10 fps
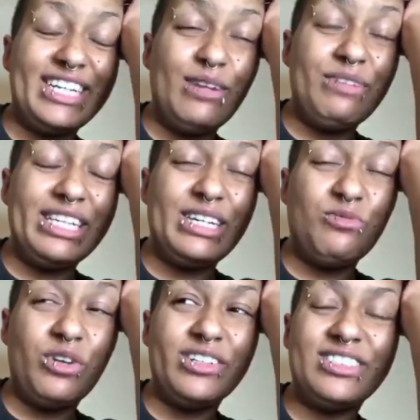Well, it
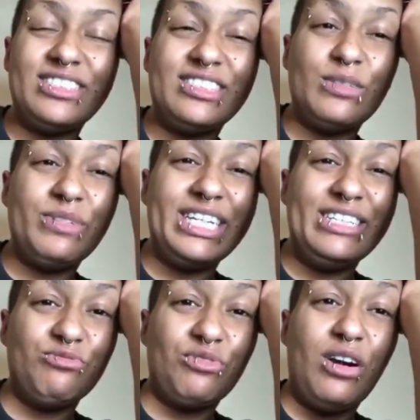can't be any worse than
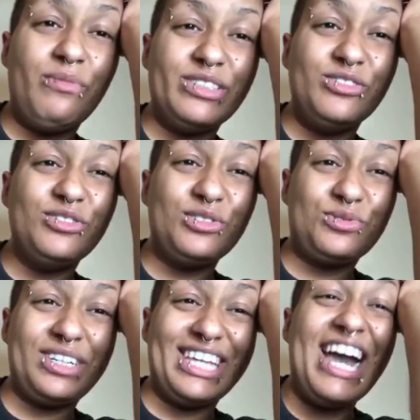somebody eating ramen
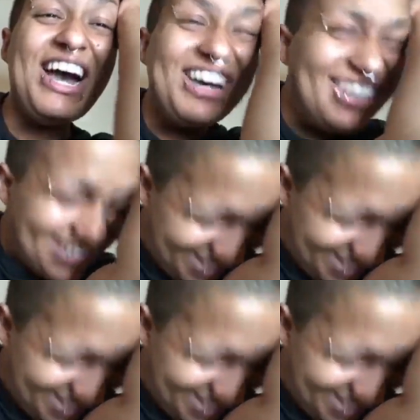noodles right now.